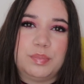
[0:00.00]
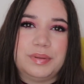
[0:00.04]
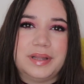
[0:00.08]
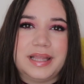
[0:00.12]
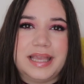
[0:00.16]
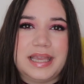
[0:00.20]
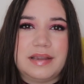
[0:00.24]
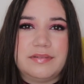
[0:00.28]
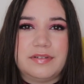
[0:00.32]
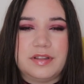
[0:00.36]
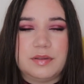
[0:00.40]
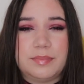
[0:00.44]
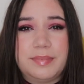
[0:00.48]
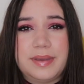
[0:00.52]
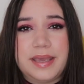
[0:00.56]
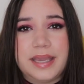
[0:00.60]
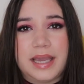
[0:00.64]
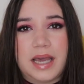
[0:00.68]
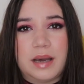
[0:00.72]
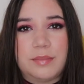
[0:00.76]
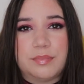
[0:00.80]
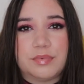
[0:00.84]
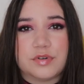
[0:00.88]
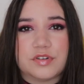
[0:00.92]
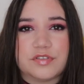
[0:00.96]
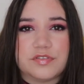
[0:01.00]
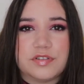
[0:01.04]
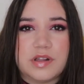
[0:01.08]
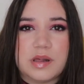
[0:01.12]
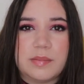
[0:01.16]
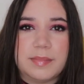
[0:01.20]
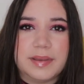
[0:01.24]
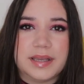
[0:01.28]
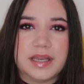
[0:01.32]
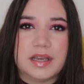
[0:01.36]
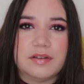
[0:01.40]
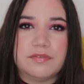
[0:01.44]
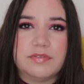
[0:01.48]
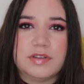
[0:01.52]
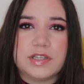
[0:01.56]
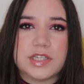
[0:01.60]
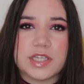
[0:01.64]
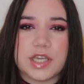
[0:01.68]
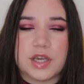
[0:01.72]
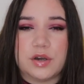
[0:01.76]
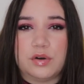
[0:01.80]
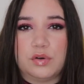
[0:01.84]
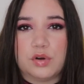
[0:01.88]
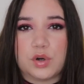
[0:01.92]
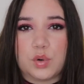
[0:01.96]
playing with makeup or filming a
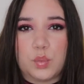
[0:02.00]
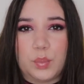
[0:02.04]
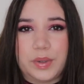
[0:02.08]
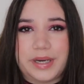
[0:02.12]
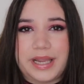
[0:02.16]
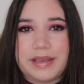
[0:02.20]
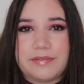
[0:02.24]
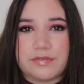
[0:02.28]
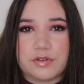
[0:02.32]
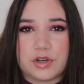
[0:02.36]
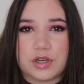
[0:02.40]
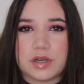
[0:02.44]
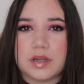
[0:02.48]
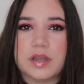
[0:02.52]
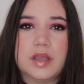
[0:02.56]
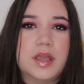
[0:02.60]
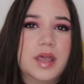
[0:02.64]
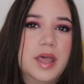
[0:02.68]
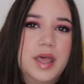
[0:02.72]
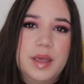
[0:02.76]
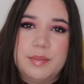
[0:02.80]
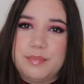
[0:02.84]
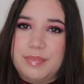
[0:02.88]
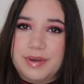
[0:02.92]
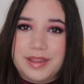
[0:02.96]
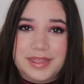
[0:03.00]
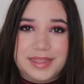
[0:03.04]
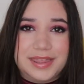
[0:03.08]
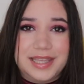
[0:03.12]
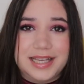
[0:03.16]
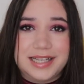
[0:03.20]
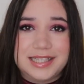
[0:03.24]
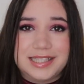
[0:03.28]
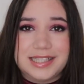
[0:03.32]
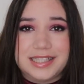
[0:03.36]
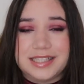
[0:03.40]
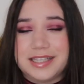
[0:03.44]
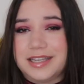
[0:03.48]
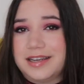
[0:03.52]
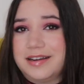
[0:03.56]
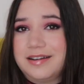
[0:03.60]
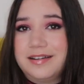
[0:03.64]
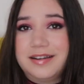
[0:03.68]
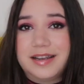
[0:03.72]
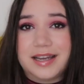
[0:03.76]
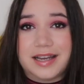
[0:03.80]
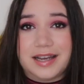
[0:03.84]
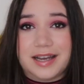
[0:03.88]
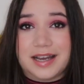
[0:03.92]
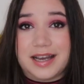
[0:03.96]
video or whatever. But this
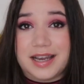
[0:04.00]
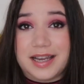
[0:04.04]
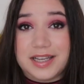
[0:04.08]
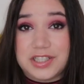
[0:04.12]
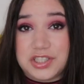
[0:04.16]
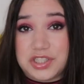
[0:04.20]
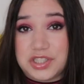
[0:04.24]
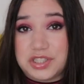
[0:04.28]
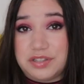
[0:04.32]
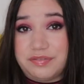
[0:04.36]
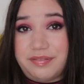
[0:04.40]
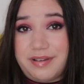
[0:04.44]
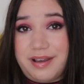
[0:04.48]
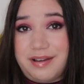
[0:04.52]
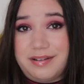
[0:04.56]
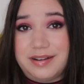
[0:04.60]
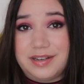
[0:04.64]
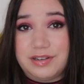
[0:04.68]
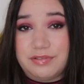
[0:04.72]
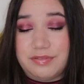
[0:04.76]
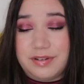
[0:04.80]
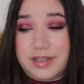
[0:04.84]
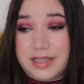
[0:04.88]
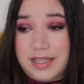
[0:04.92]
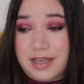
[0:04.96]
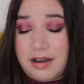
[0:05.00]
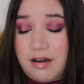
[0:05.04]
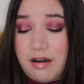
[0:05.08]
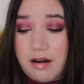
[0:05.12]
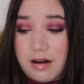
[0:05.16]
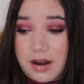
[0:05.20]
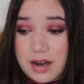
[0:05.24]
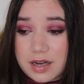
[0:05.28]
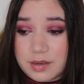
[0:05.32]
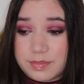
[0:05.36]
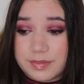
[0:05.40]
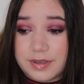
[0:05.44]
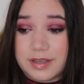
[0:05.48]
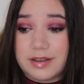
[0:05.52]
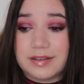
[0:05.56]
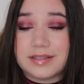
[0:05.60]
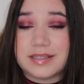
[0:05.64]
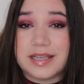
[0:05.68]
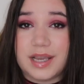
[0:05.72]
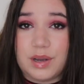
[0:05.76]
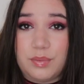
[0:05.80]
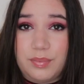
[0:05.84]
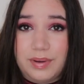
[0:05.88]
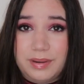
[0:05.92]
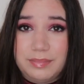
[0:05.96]
year I just found it really hard because
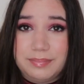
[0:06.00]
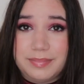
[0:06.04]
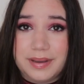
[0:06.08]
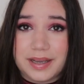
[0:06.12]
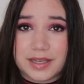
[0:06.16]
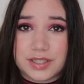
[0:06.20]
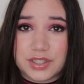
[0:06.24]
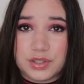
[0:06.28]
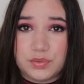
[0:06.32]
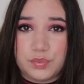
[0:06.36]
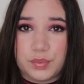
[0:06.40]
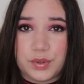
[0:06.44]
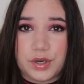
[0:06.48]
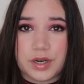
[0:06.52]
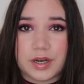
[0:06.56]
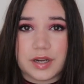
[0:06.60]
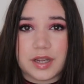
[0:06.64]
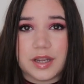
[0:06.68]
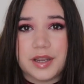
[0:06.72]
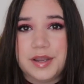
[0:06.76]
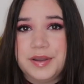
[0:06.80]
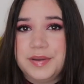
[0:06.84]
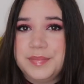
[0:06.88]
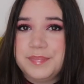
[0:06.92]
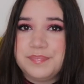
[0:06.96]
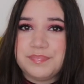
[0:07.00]
I went back to work.